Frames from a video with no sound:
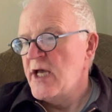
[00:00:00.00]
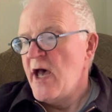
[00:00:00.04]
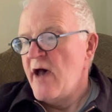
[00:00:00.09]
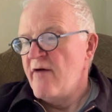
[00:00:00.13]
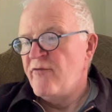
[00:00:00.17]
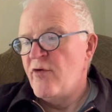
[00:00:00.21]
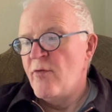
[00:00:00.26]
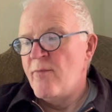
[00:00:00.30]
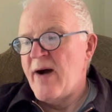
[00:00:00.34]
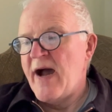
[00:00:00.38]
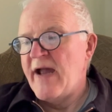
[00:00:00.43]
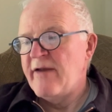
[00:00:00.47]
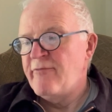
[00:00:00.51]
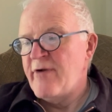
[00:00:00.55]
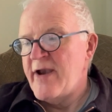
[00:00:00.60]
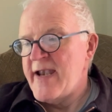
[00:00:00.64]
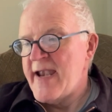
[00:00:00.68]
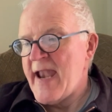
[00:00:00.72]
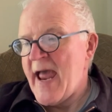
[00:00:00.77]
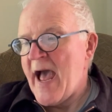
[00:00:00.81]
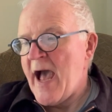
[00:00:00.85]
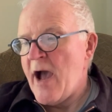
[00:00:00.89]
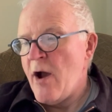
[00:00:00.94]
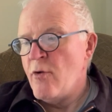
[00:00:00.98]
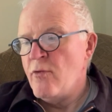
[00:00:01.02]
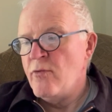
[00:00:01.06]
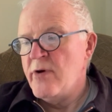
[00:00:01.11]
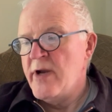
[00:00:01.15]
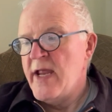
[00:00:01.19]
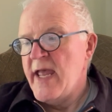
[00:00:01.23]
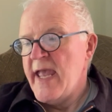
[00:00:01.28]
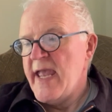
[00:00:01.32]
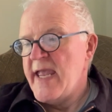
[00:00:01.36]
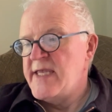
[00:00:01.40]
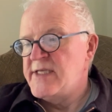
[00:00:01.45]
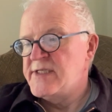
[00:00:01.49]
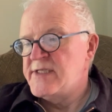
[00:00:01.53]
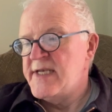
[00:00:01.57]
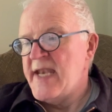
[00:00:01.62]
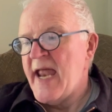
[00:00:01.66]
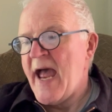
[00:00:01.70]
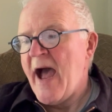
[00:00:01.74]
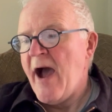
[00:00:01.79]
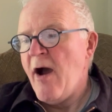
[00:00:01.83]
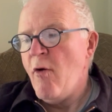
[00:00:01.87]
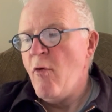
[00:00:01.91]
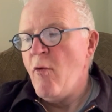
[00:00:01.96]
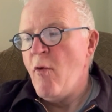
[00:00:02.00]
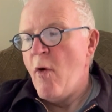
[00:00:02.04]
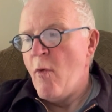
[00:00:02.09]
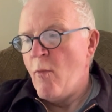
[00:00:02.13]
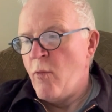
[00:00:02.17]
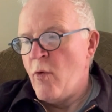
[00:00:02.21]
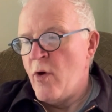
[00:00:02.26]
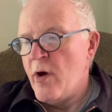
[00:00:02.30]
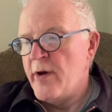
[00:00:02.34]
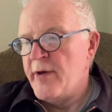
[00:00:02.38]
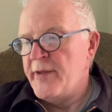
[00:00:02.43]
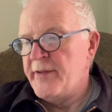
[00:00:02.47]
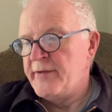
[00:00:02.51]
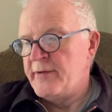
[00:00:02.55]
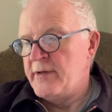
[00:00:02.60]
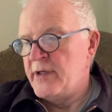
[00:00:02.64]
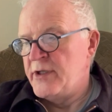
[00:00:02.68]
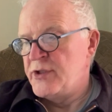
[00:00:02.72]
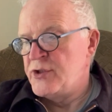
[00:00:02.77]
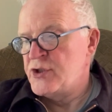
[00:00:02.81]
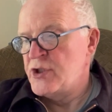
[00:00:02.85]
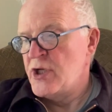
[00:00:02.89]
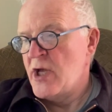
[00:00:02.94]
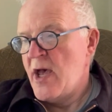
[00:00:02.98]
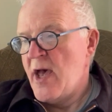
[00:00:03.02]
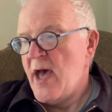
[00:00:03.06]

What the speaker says: for my renown is now worthless,